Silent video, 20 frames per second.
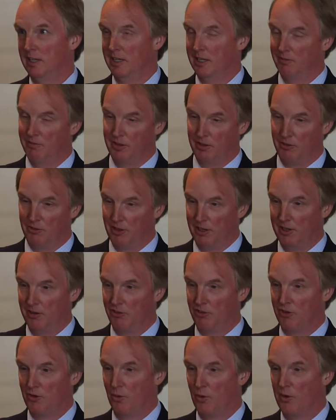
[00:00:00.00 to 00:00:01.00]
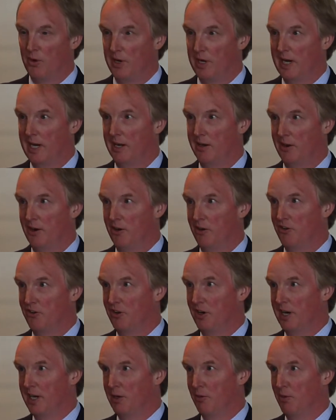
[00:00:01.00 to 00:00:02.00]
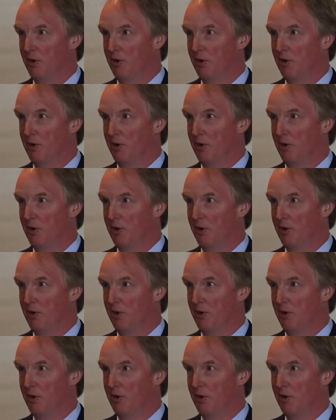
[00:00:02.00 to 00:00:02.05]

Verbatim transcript: if it's in a story on our site,